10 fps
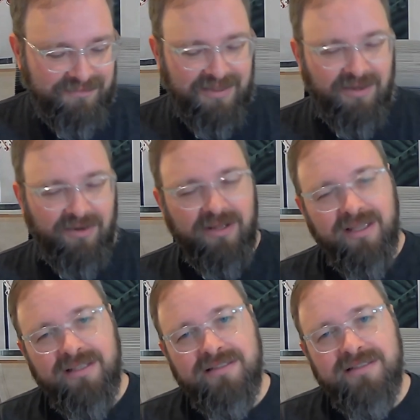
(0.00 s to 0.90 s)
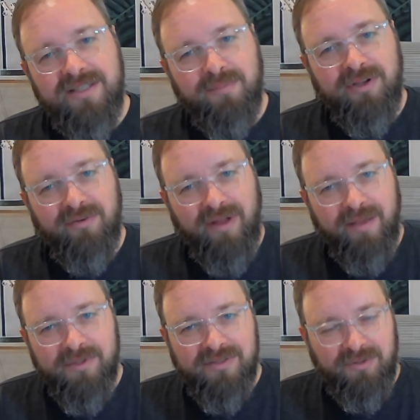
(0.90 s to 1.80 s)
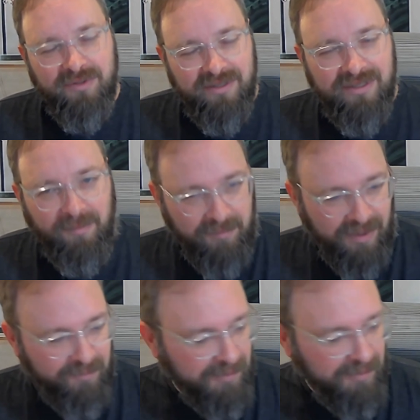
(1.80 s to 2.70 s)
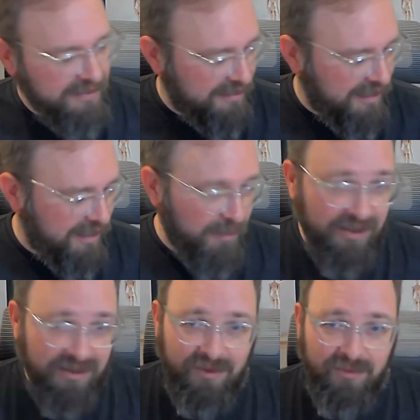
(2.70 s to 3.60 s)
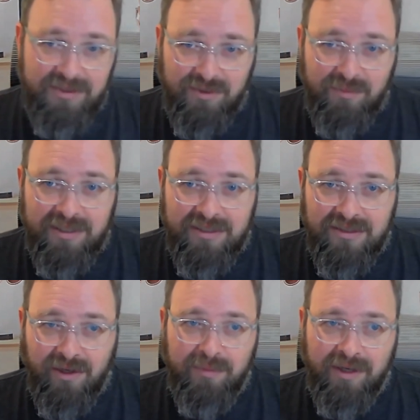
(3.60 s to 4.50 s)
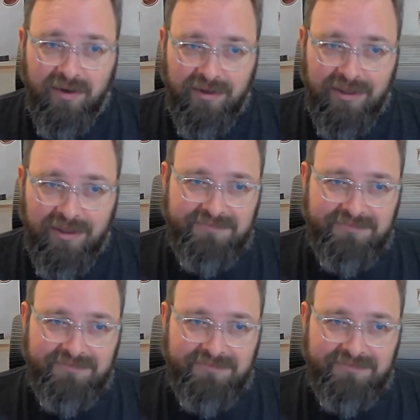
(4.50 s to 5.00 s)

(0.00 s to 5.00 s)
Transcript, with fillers: Go ahead, tell me your rabbit story. I'm I'm less excited about it than I was two minutes ago, but go ahead.